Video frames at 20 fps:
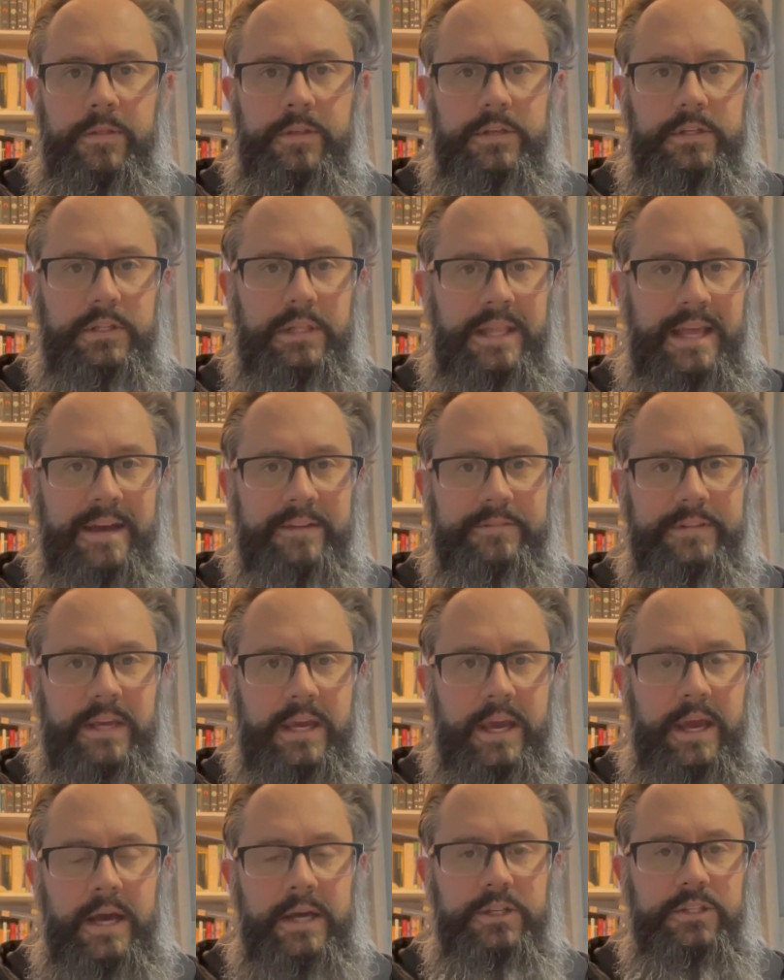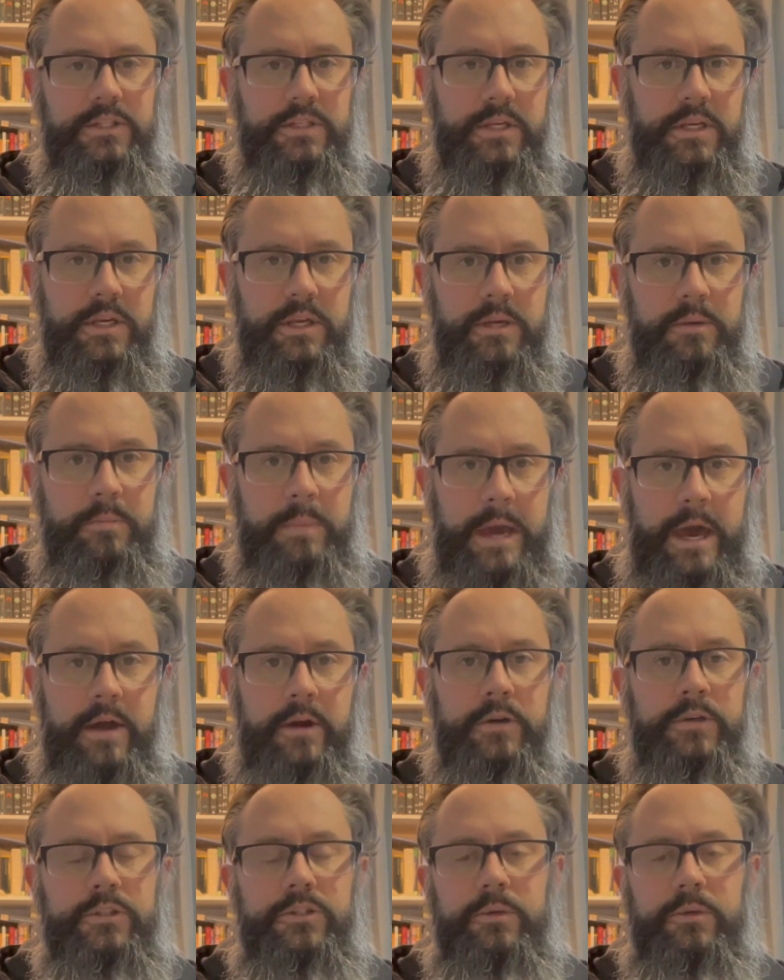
this left AIC pattern,